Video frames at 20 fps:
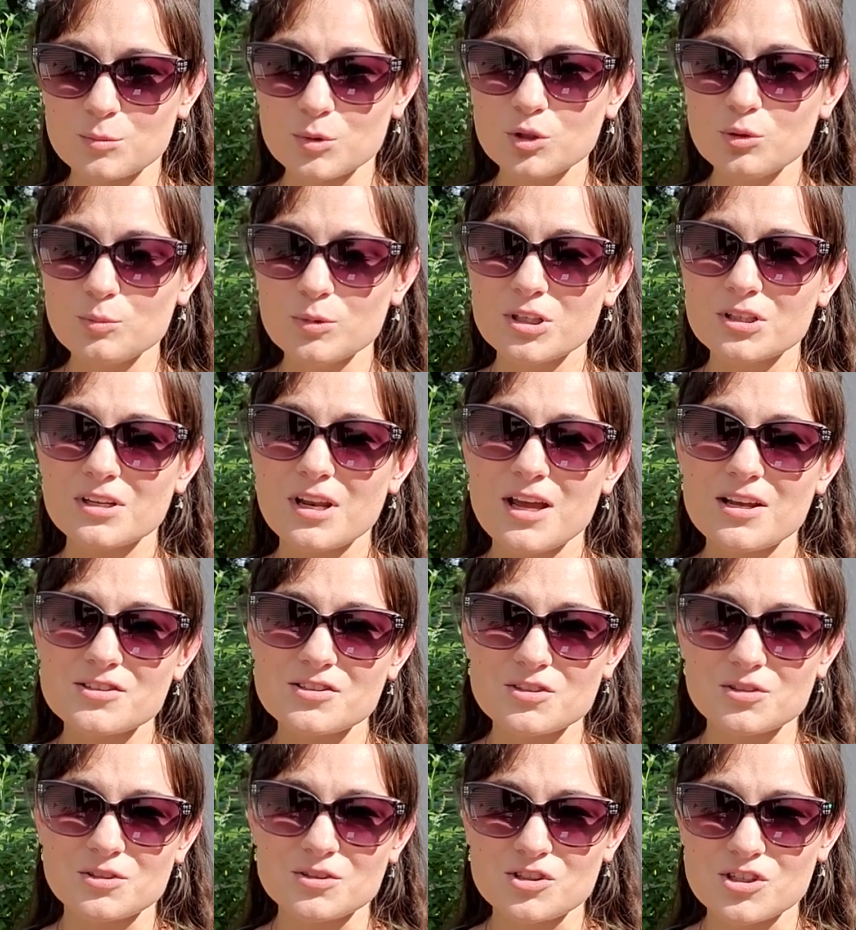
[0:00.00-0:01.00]
bluebird
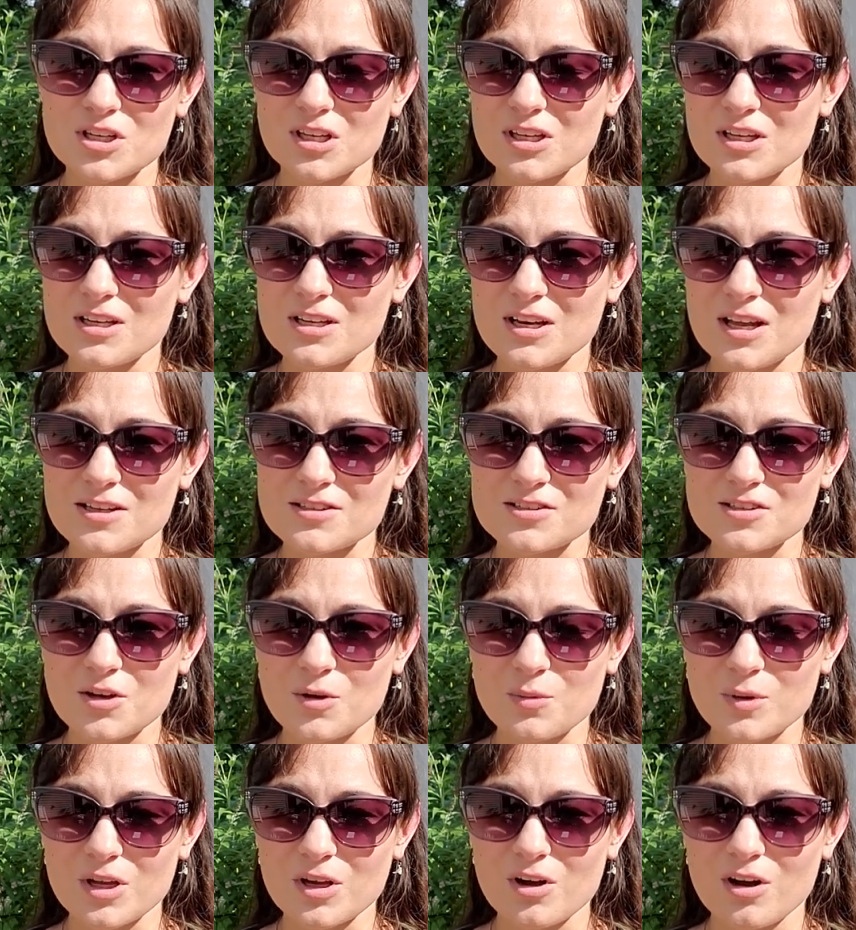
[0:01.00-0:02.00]
nest or chickadee nest
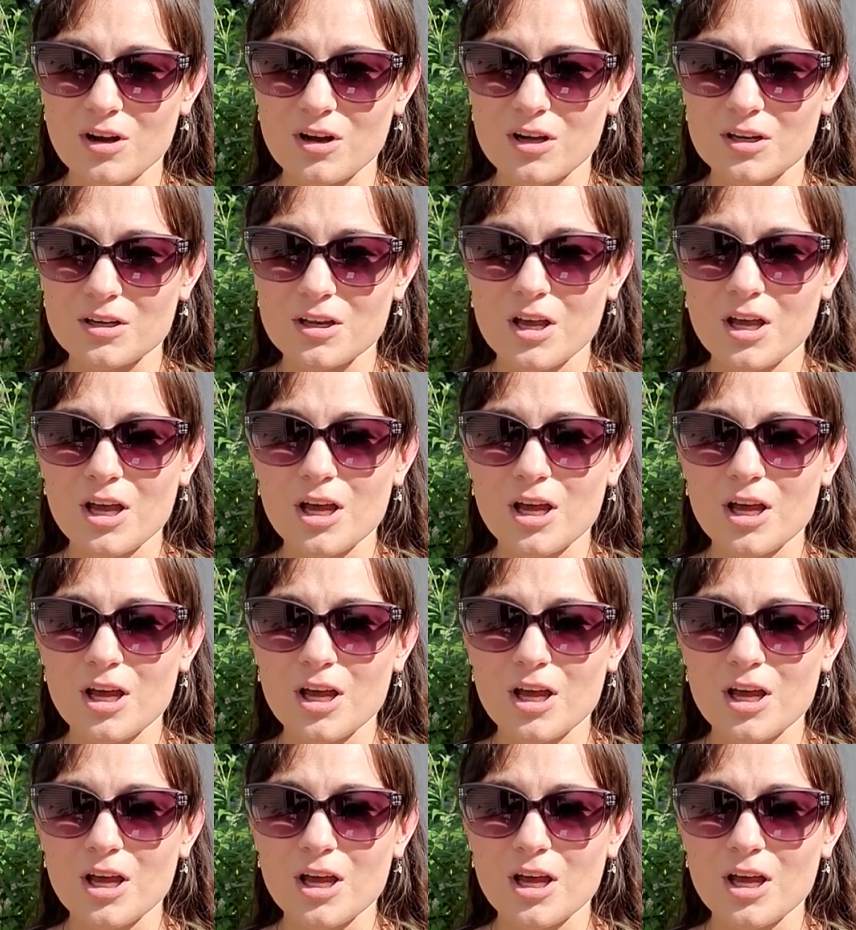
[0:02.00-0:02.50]
going on,